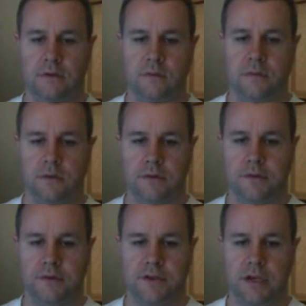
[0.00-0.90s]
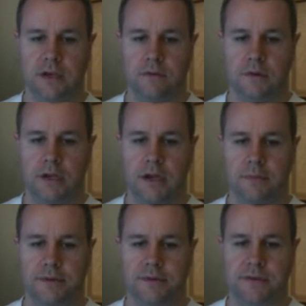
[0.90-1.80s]
we'll check out what
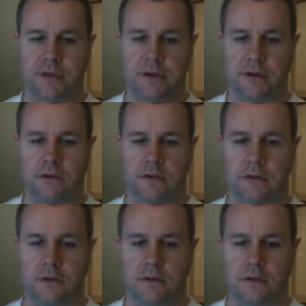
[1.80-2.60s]
happens there.